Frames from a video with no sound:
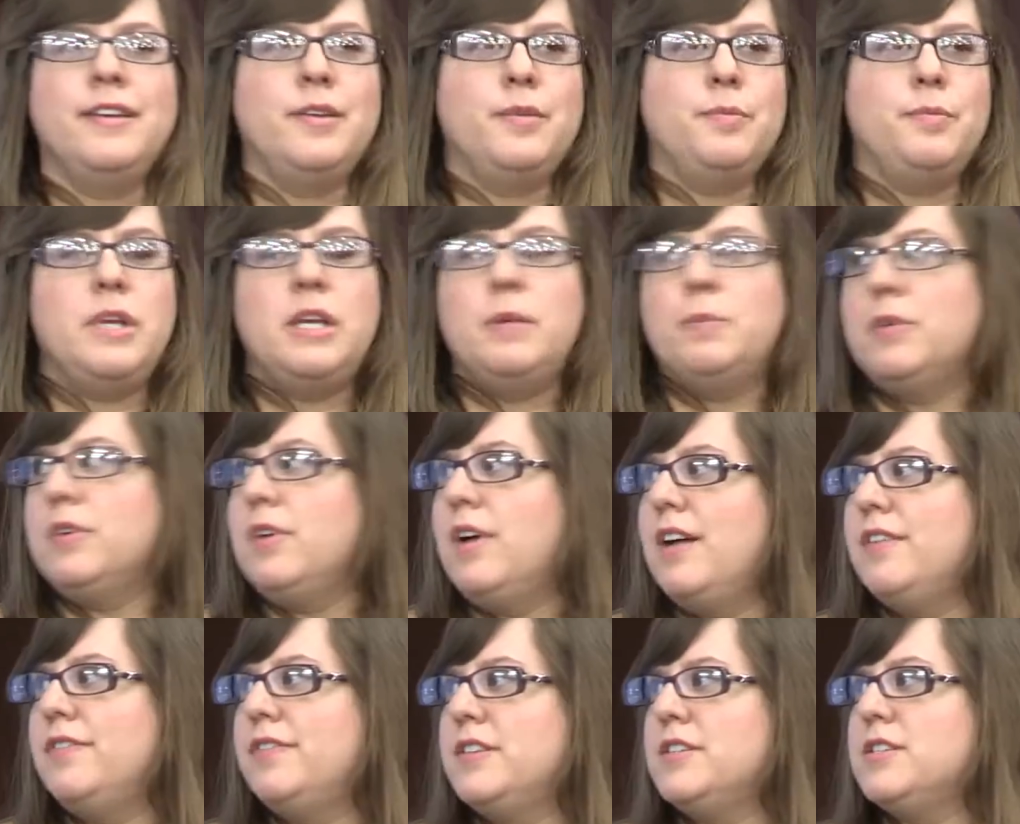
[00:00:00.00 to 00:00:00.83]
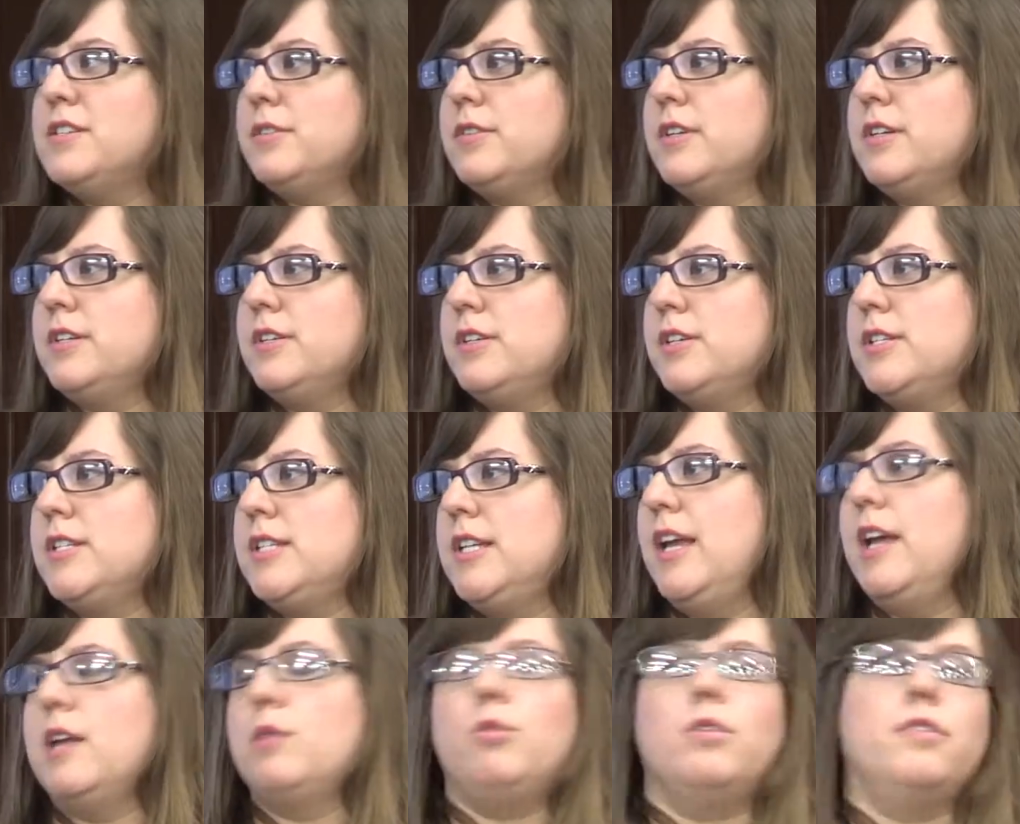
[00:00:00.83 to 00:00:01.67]
People often don't
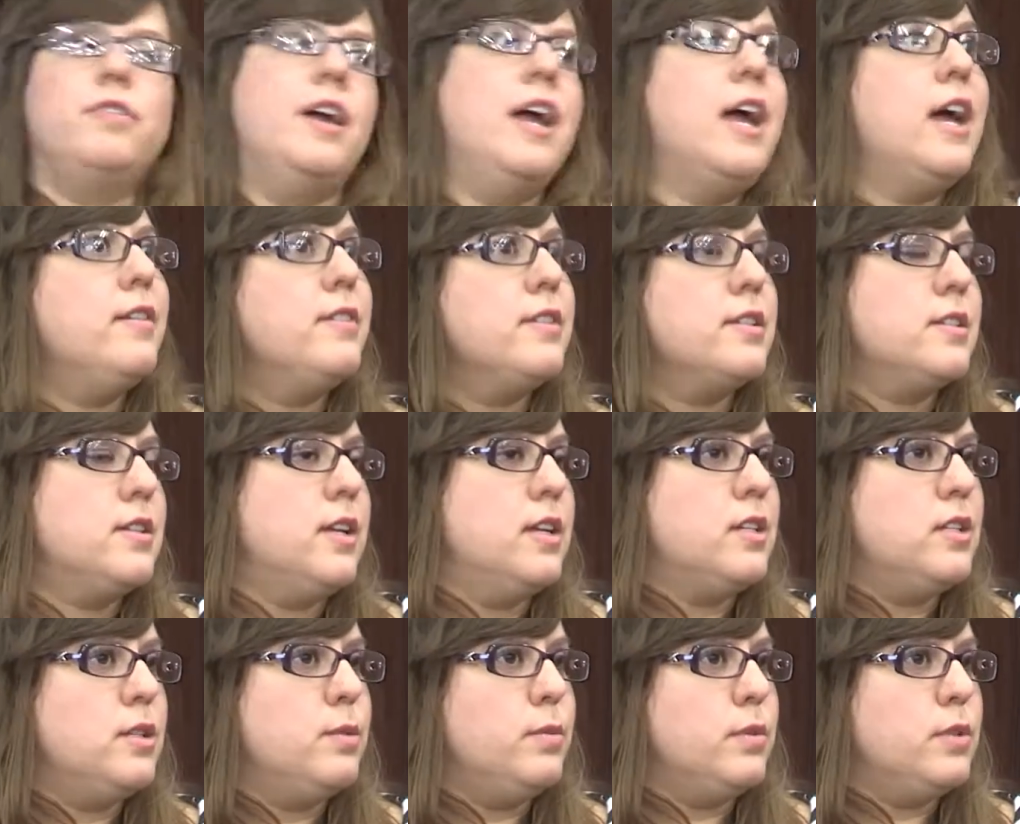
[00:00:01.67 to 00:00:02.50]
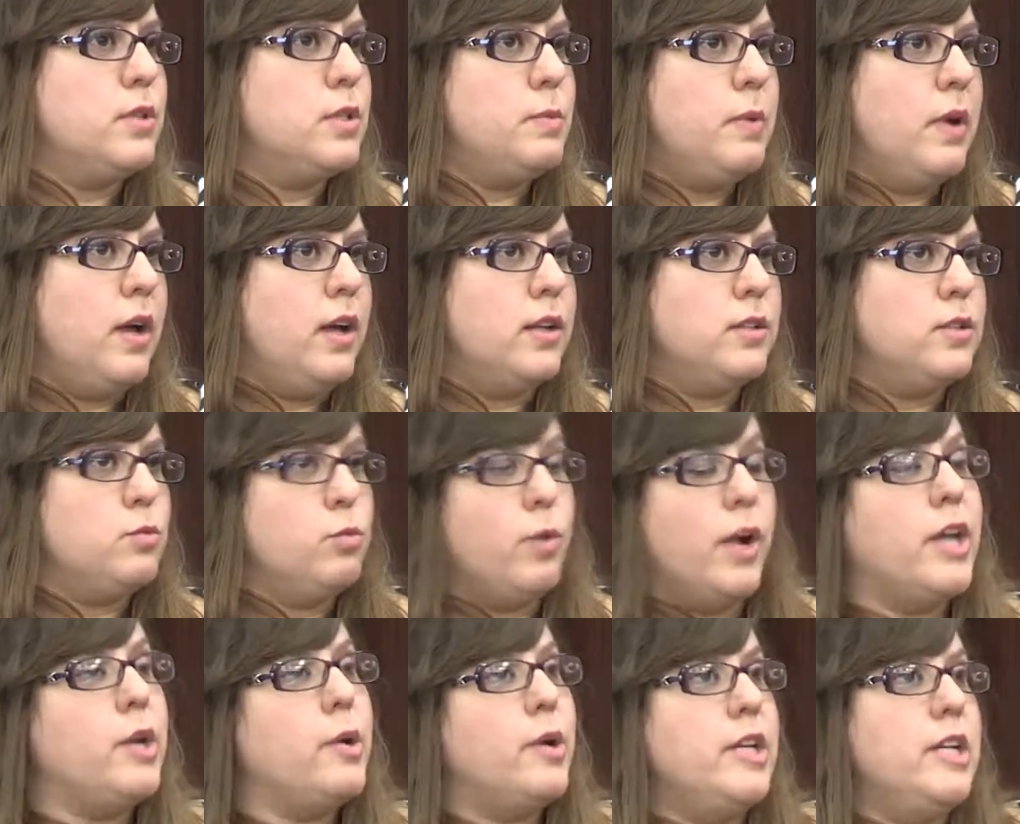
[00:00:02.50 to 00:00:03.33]
understand, well, if I have accessible spots,
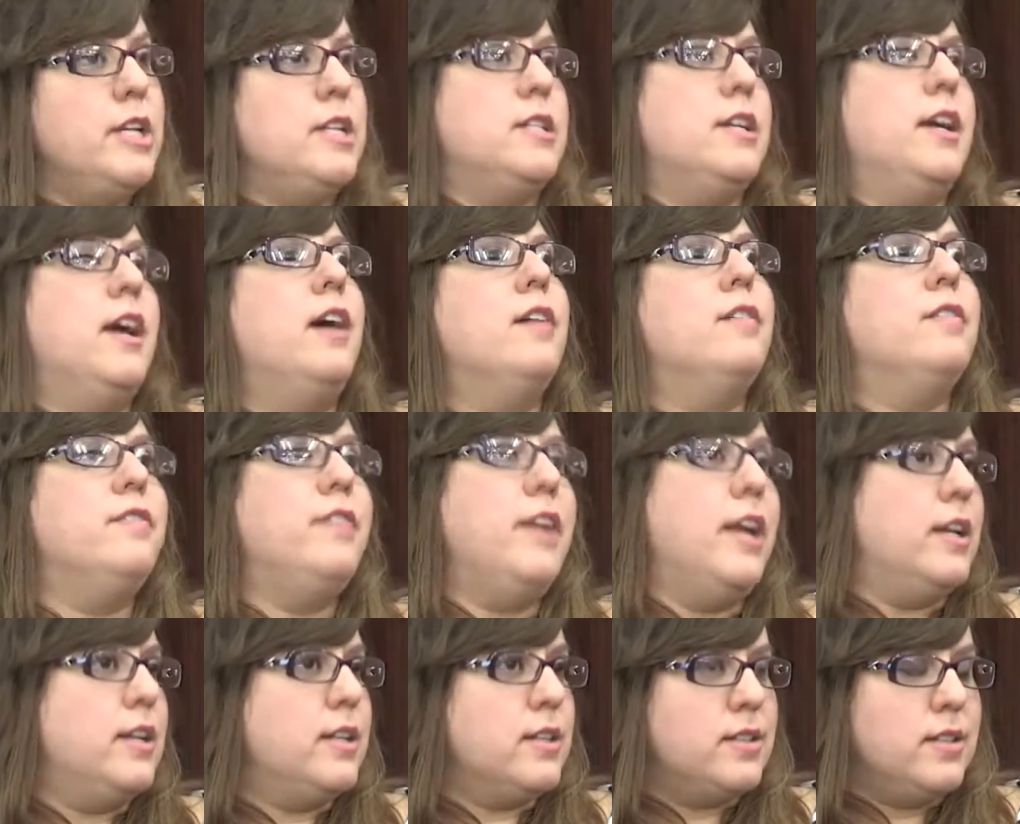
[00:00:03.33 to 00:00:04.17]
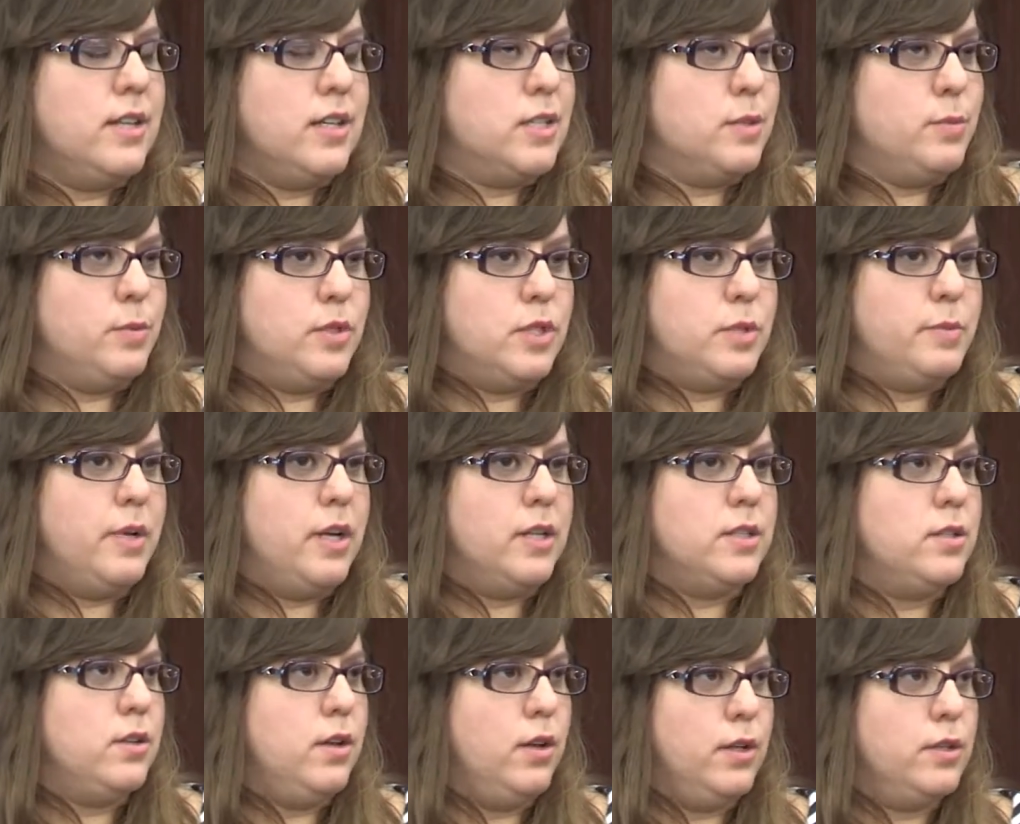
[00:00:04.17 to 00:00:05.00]
why do I need to have van accessible
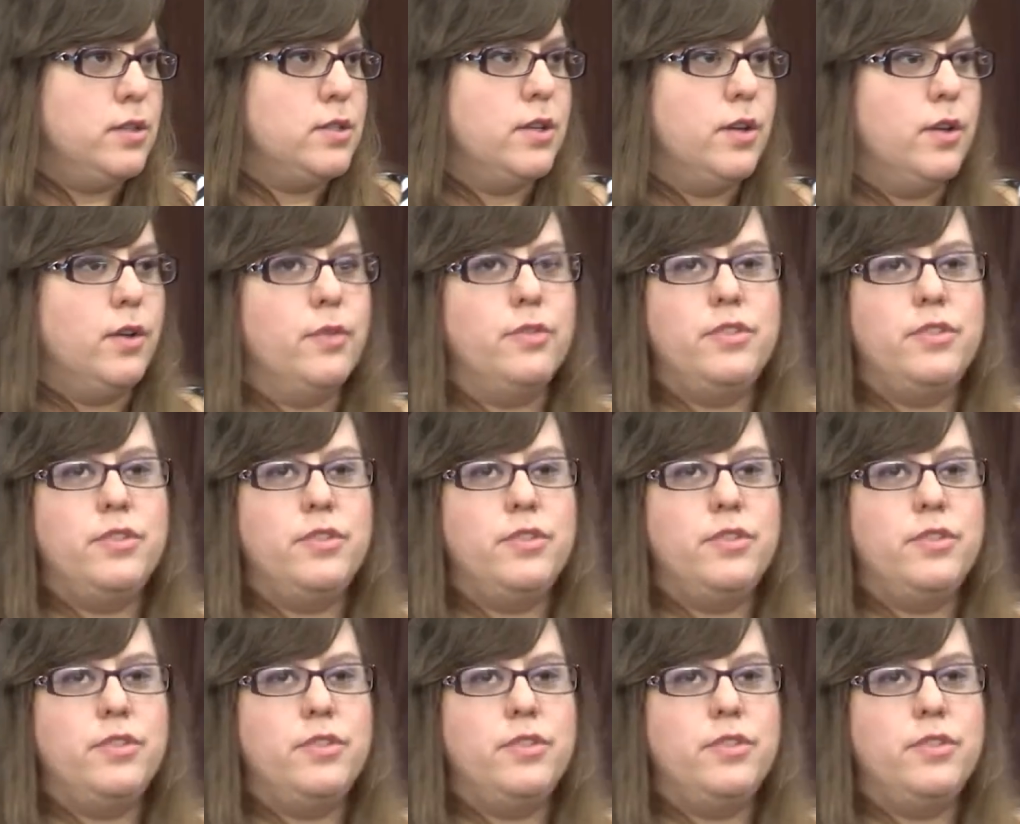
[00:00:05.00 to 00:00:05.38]
spots also?